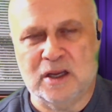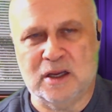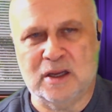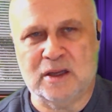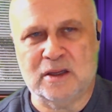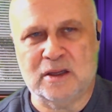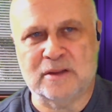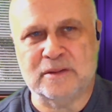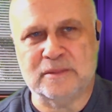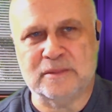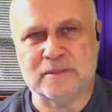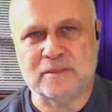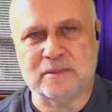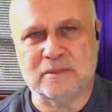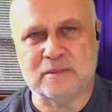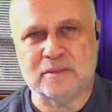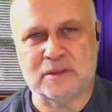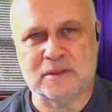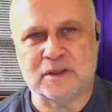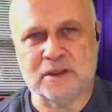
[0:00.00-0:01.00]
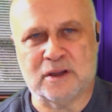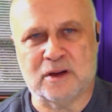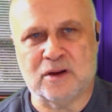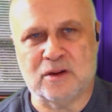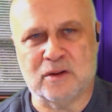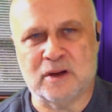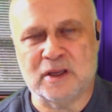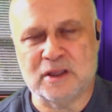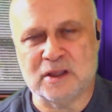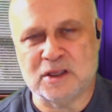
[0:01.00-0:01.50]

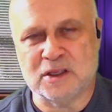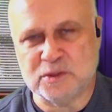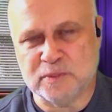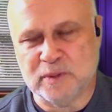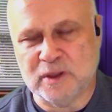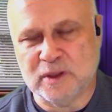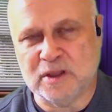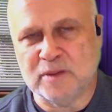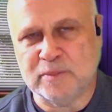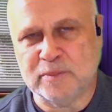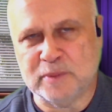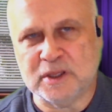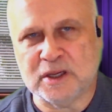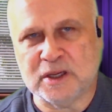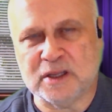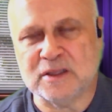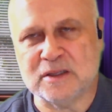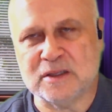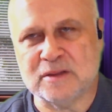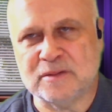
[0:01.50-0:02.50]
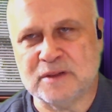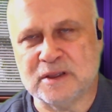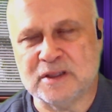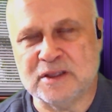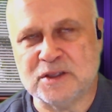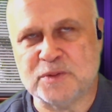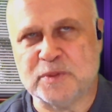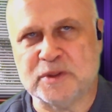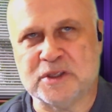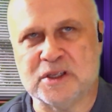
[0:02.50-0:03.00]
In this
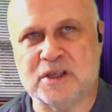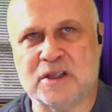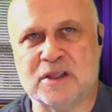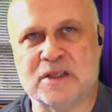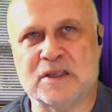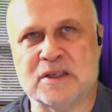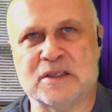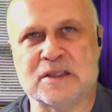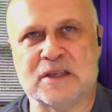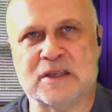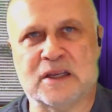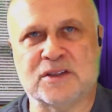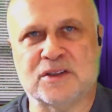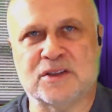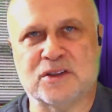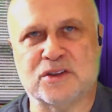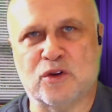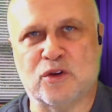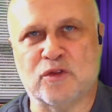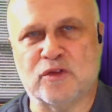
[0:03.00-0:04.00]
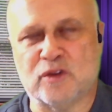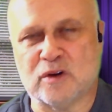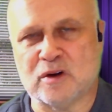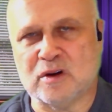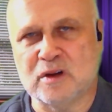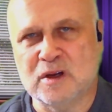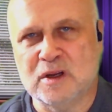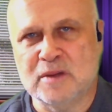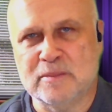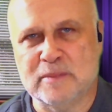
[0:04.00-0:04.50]
particular sense, it's
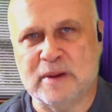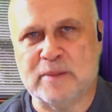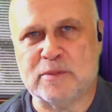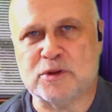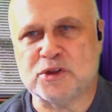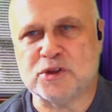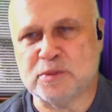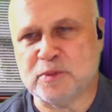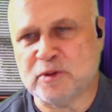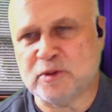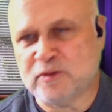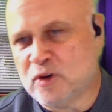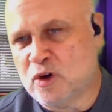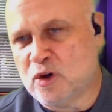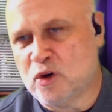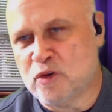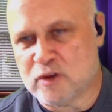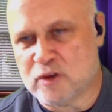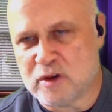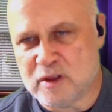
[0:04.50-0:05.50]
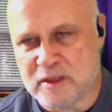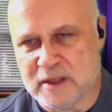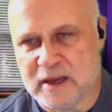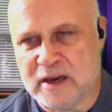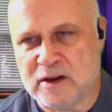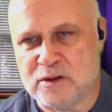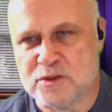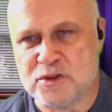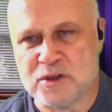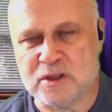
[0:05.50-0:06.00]
over membership of over
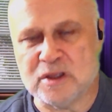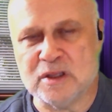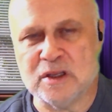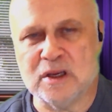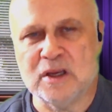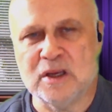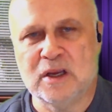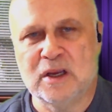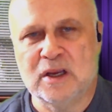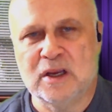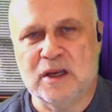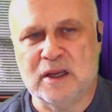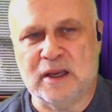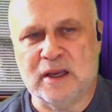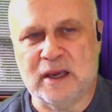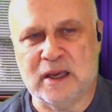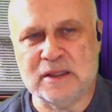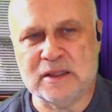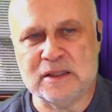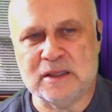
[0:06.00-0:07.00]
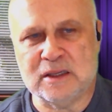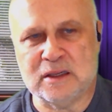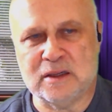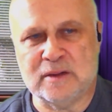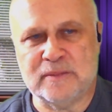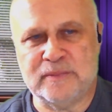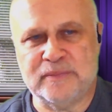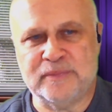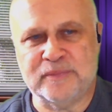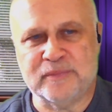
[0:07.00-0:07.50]
1,000, and
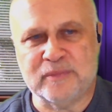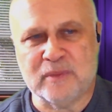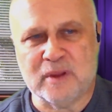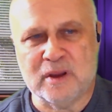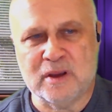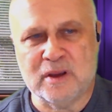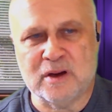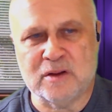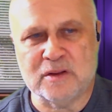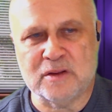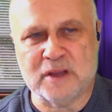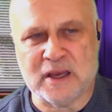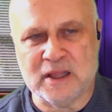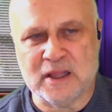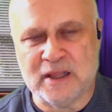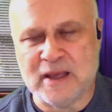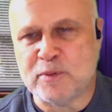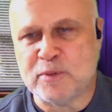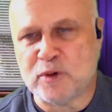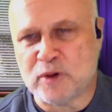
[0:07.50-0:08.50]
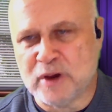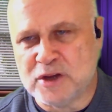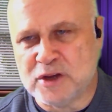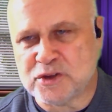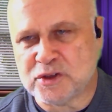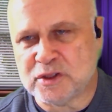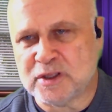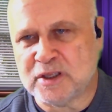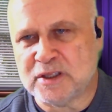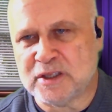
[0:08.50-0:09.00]
the
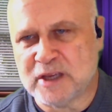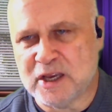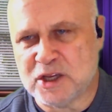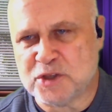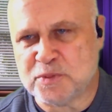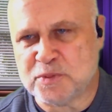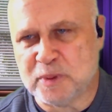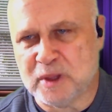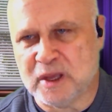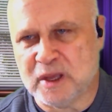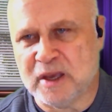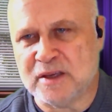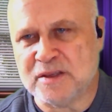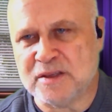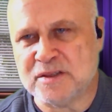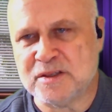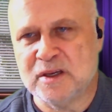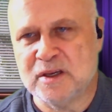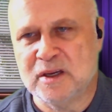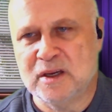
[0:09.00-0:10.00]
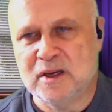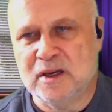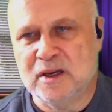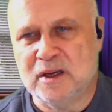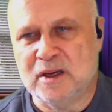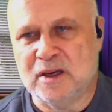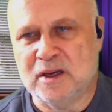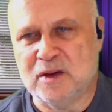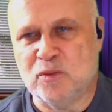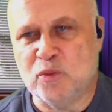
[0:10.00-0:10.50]
collaboration that takes place
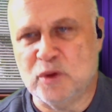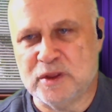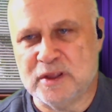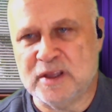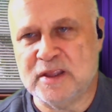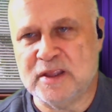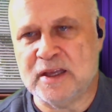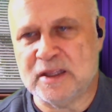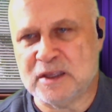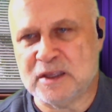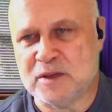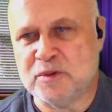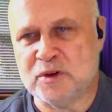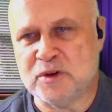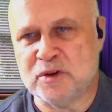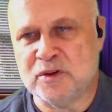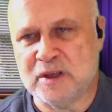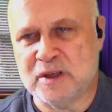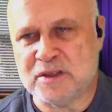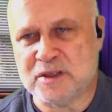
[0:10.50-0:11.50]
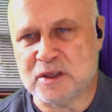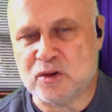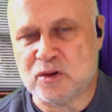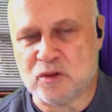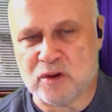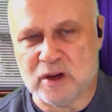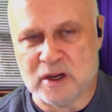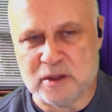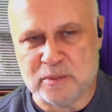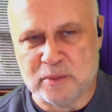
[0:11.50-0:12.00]
within that community is
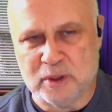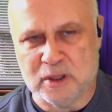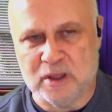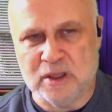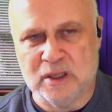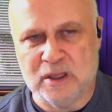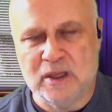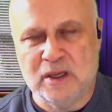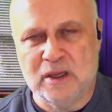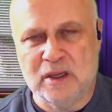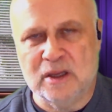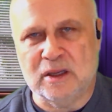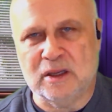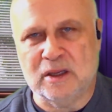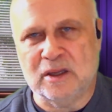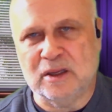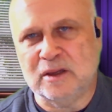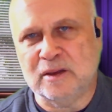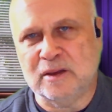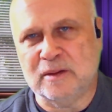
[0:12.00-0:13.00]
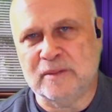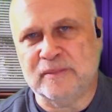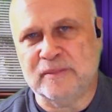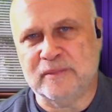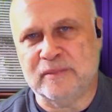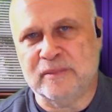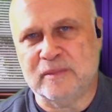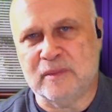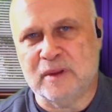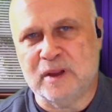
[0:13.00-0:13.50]
incredible.
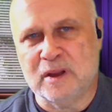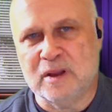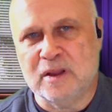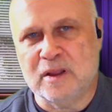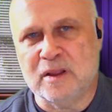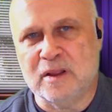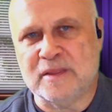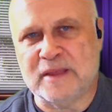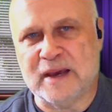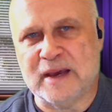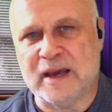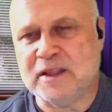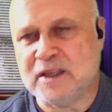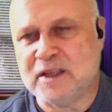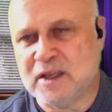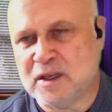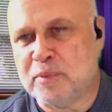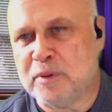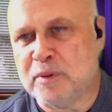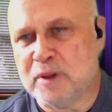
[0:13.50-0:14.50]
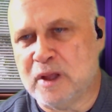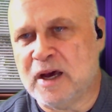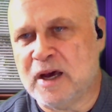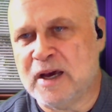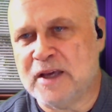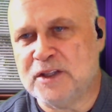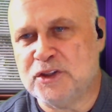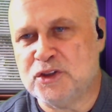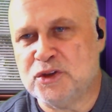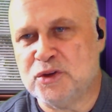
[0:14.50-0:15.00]
That can
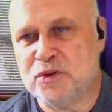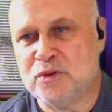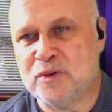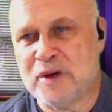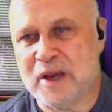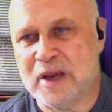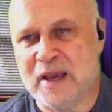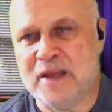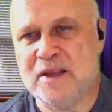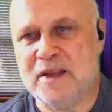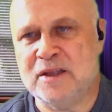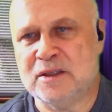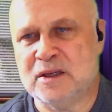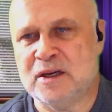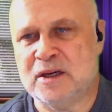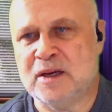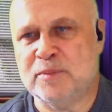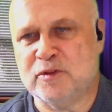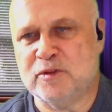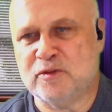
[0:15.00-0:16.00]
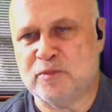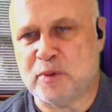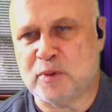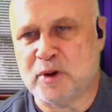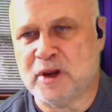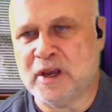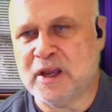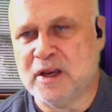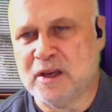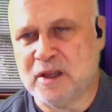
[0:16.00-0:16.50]
apply to any type
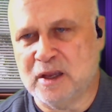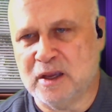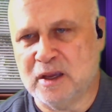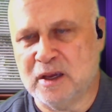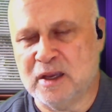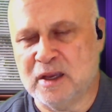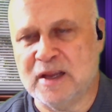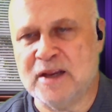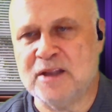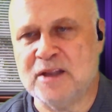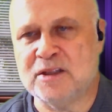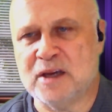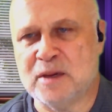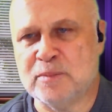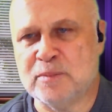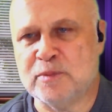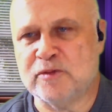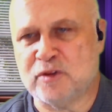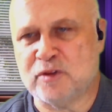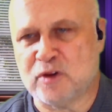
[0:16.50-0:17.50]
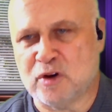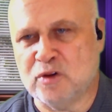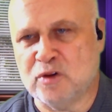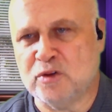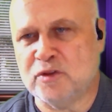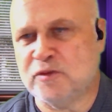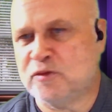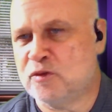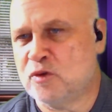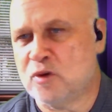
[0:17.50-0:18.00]
of branding and any type of
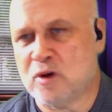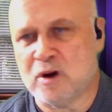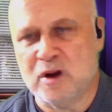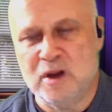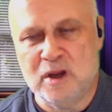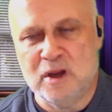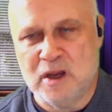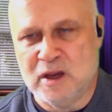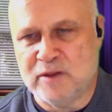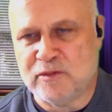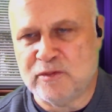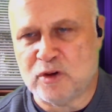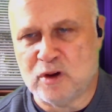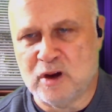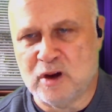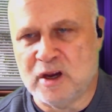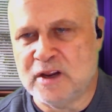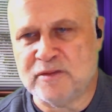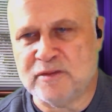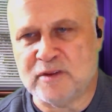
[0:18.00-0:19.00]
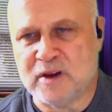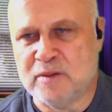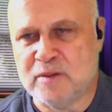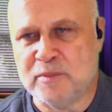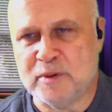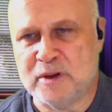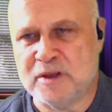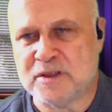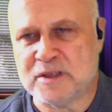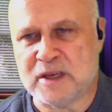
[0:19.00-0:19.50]
growth for a variety of
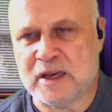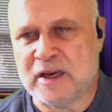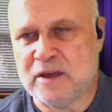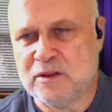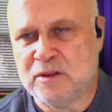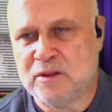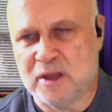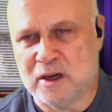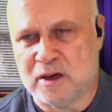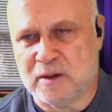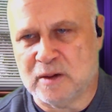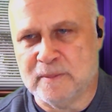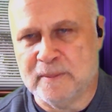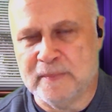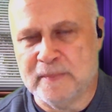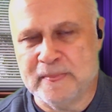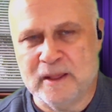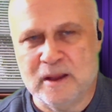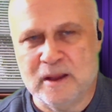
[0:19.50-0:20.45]
companies out there.